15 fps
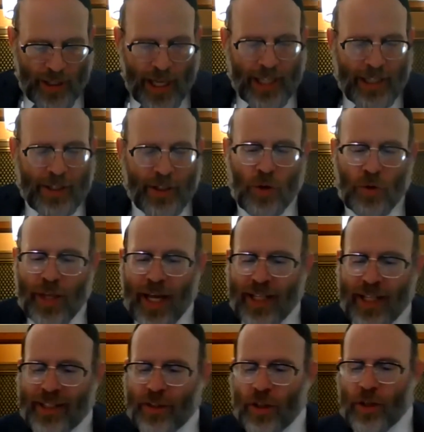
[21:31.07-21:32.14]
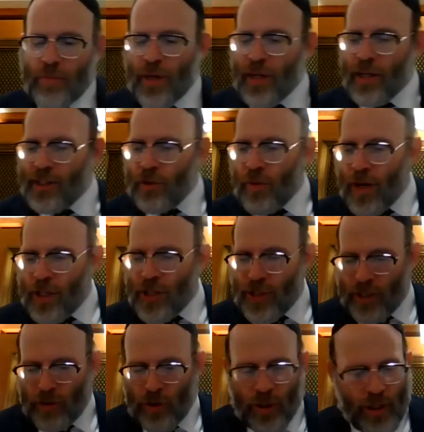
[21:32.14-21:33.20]
That's going to be his
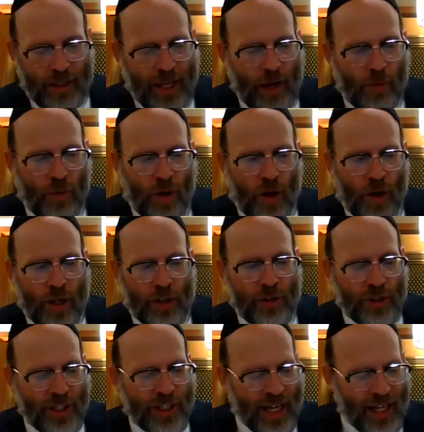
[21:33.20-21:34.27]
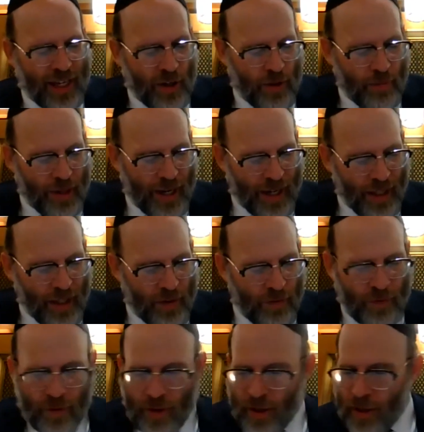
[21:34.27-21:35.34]
question. Look, now we're on Yud Zayin Amud Aleph,